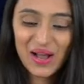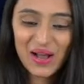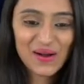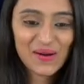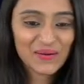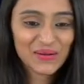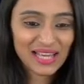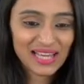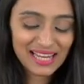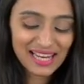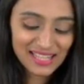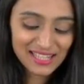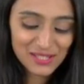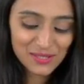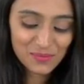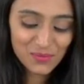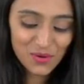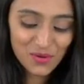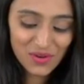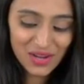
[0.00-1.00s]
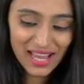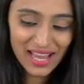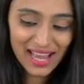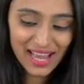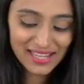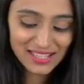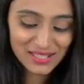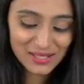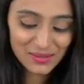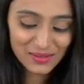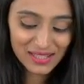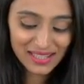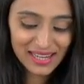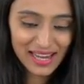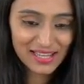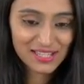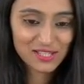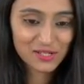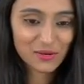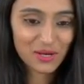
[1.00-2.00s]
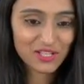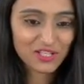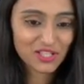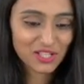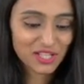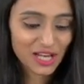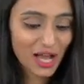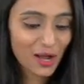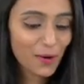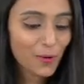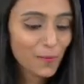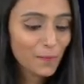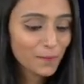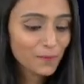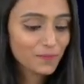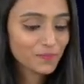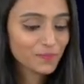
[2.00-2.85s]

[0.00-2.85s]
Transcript: Okay, let's move ahead to the next question now.